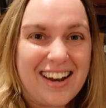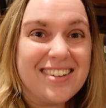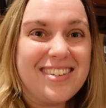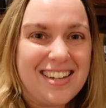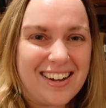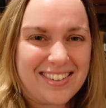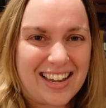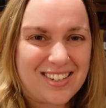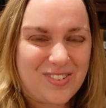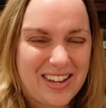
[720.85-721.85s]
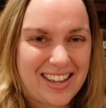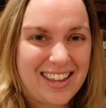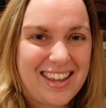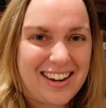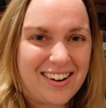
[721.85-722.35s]
and I'll see y'all next week
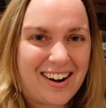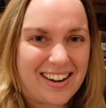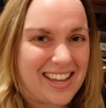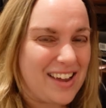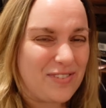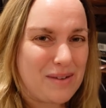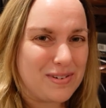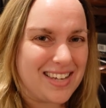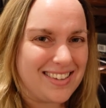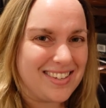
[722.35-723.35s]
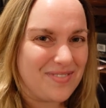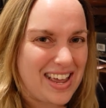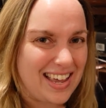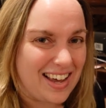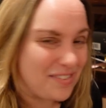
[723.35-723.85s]
here on Cake Fright Presents The
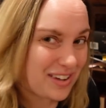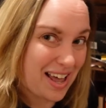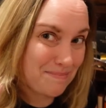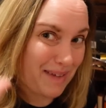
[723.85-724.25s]
Making Of.